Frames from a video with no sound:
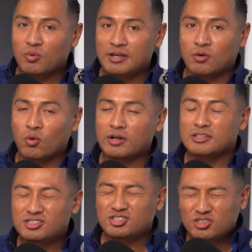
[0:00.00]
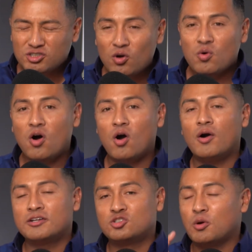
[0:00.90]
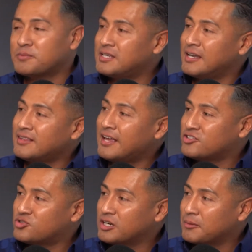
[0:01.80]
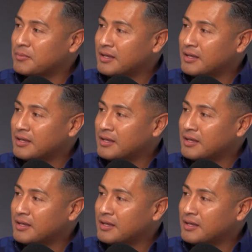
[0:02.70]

week working so hard to obtain that dream